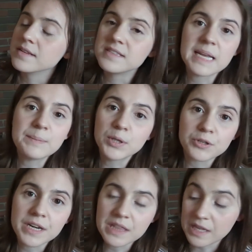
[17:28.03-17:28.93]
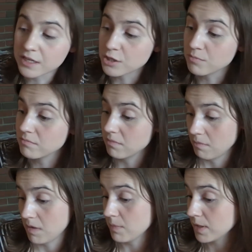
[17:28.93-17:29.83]
staple or anything, so
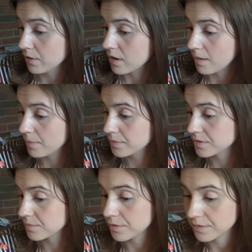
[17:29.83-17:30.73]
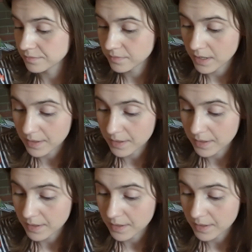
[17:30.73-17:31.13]
maybe they're compostable.